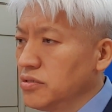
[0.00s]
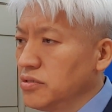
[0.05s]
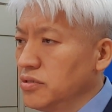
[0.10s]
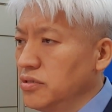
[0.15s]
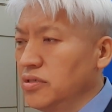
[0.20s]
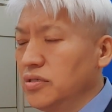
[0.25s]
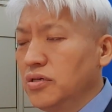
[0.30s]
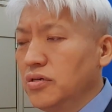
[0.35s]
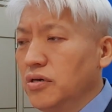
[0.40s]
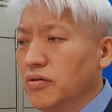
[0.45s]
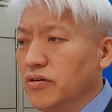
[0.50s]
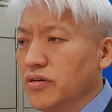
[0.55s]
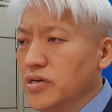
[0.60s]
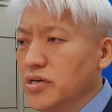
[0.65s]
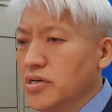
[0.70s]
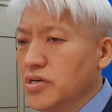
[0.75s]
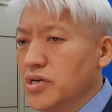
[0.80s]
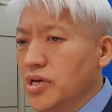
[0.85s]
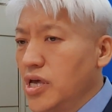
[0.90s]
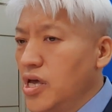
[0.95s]
You know,
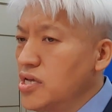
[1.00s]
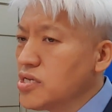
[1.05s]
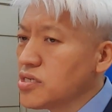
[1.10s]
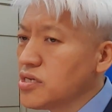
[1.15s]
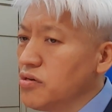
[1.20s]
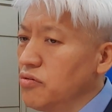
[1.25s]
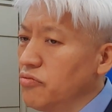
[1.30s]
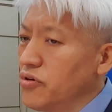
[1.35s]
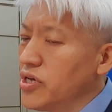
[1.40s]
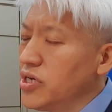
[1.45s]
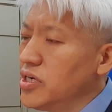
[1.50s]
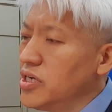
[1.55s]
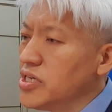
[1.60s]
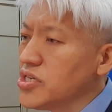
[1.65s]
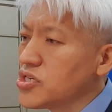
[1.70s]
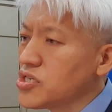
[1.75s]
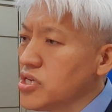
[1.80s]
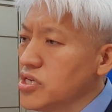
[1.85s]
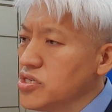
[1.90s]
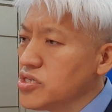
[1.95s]
he's a really
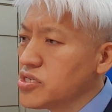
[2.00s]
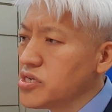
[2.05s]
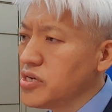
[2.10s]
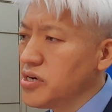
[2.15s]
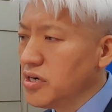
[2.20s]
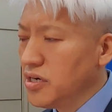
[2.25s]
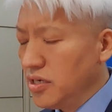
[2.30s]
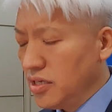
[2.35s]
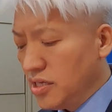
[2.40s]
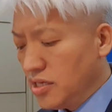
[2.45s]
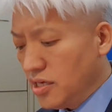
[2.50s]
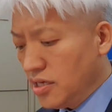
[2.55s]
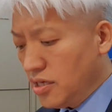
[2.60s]
sincere,